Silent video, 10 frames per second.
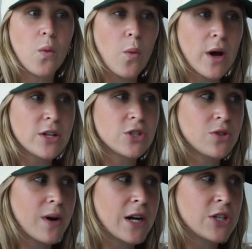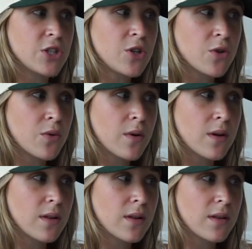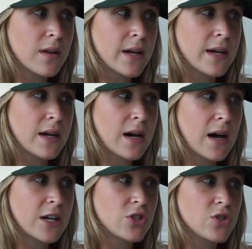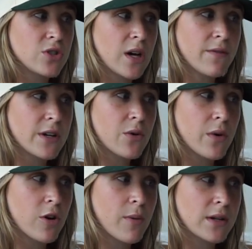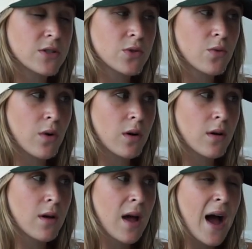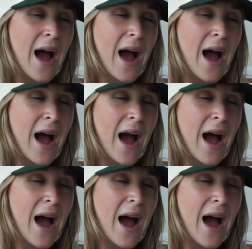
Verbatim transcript: What do I do? Like, I definitely don't want to go back to school.